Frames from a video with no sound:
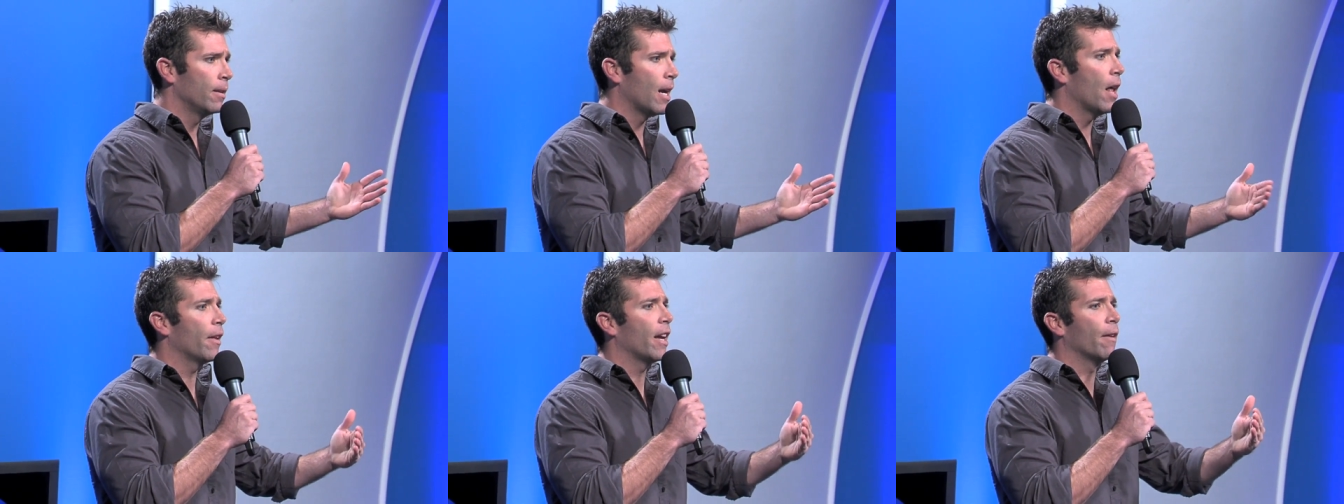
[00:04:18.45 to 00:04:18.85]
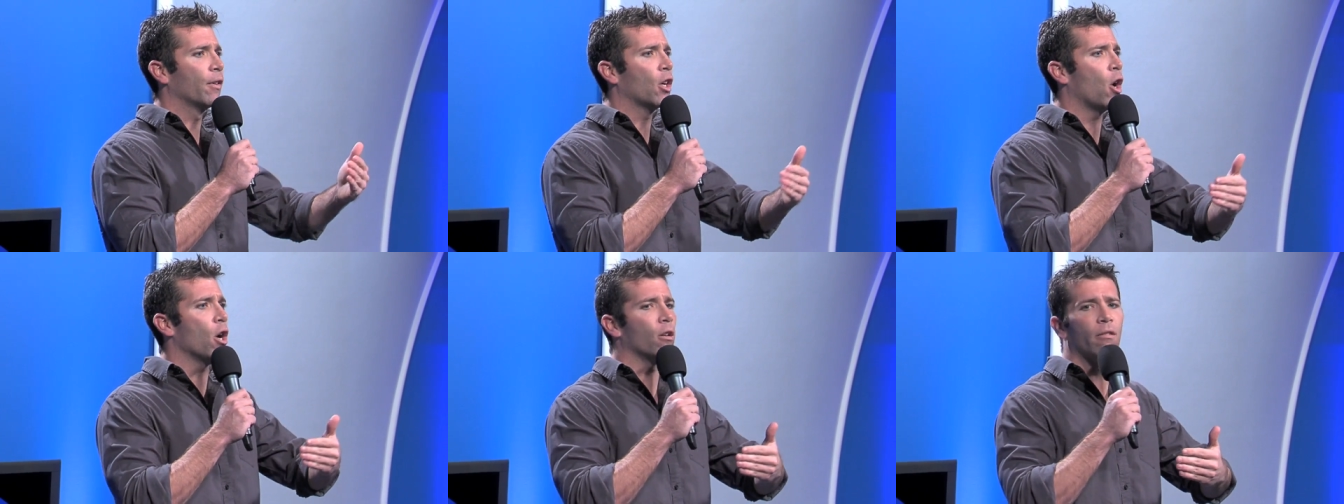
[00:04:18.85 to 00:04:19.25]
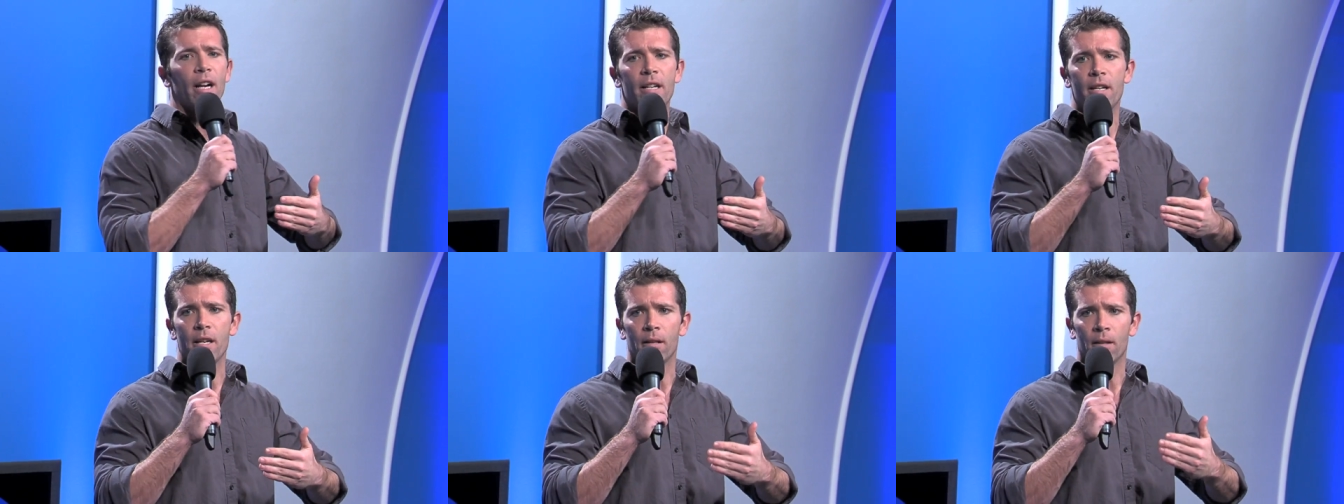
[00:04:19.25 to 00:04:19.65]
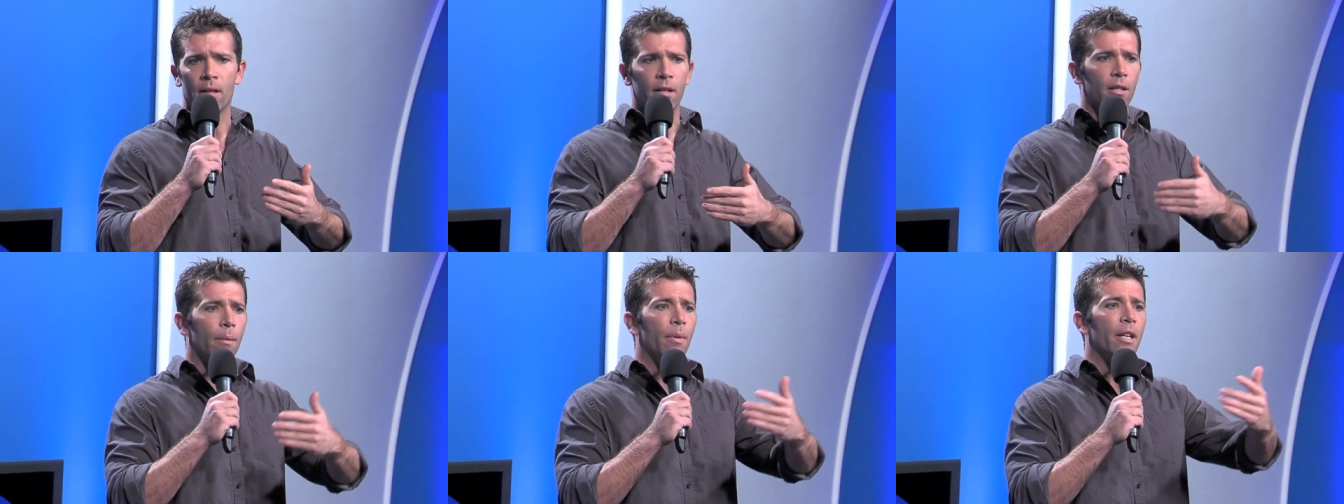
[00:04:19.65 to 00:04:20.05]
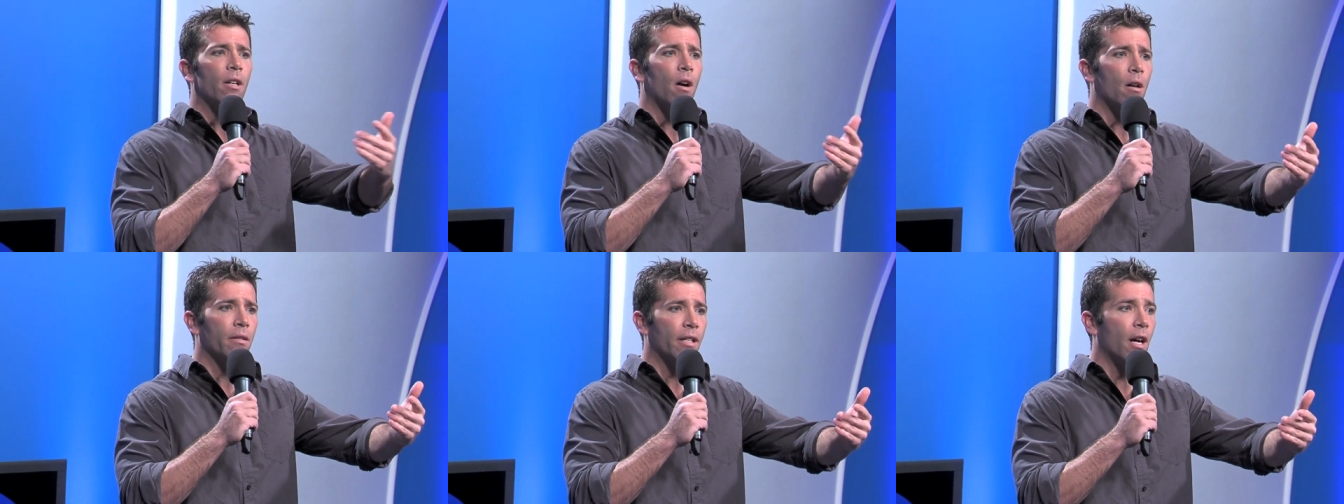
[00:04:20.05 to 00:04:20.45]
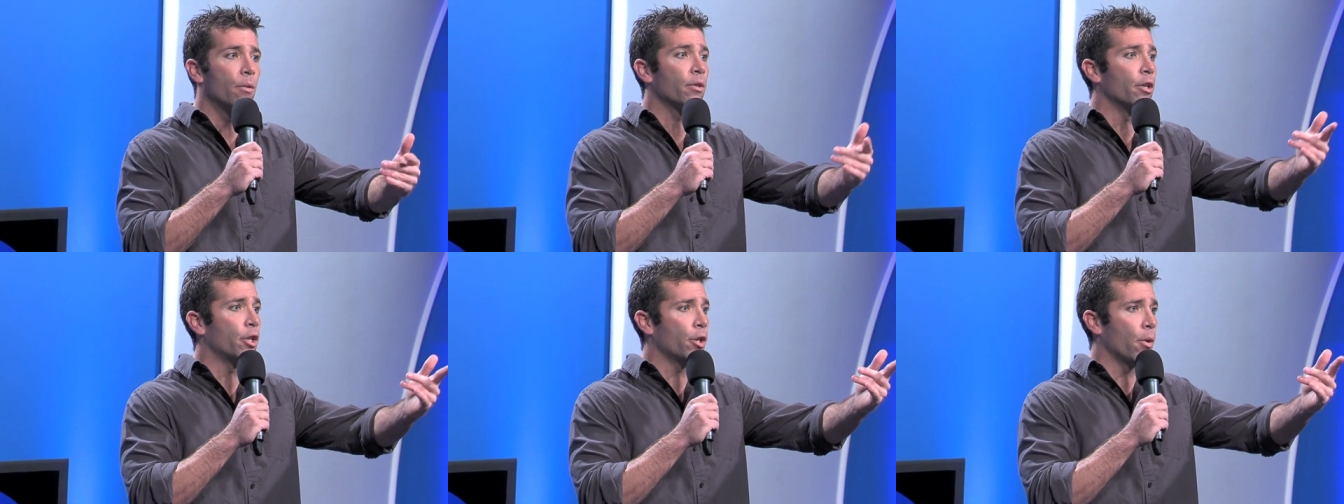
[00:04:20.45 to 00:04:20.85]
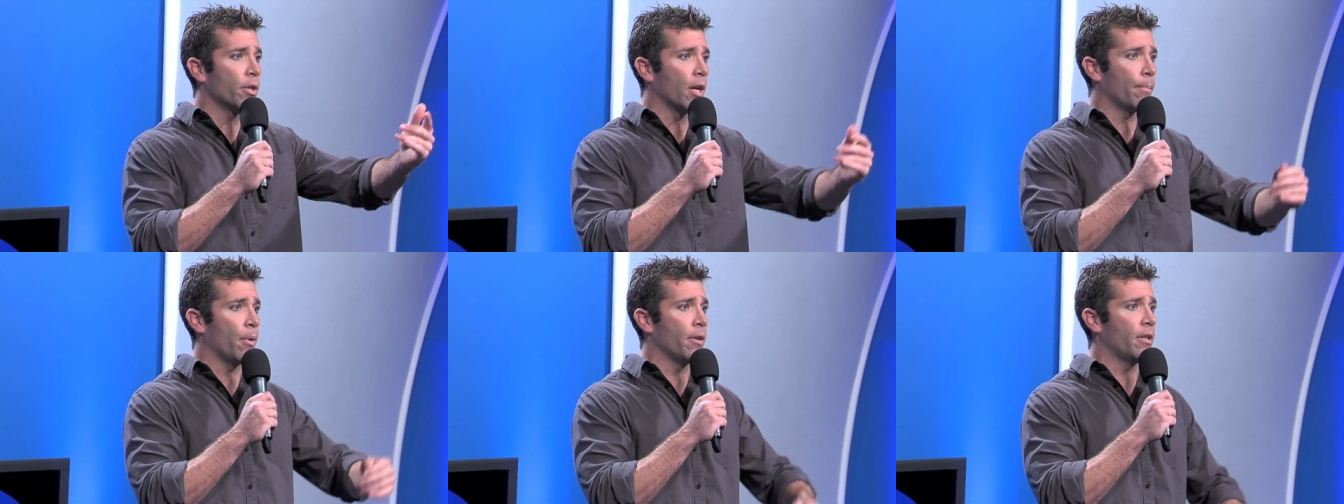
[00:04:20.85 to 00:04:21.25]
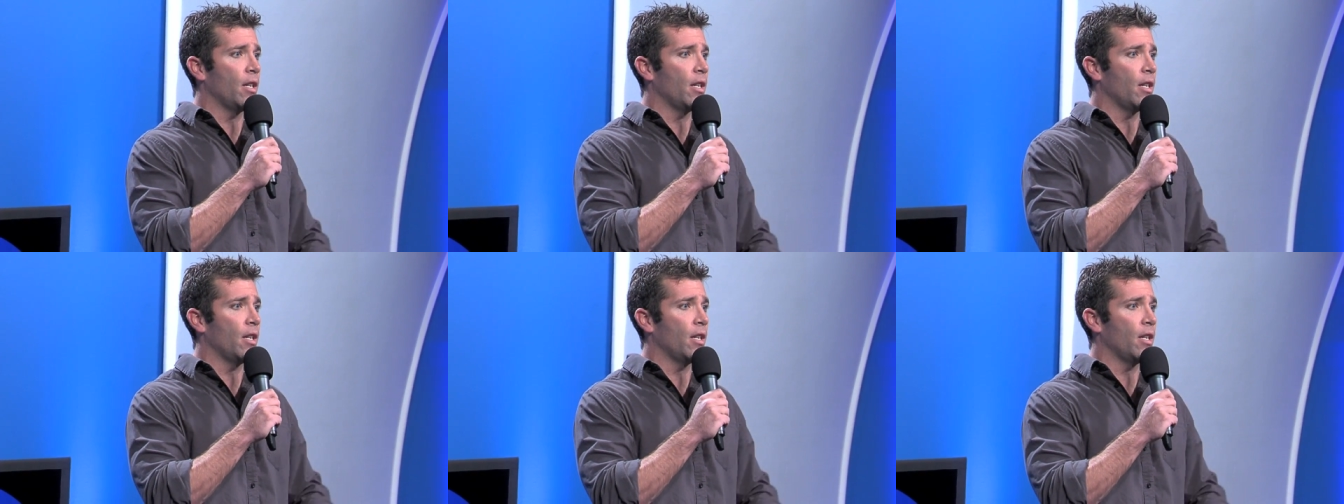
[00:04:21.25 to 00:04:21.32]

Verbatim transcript: Now they have caller ID. Somebody calls the house, it shows up on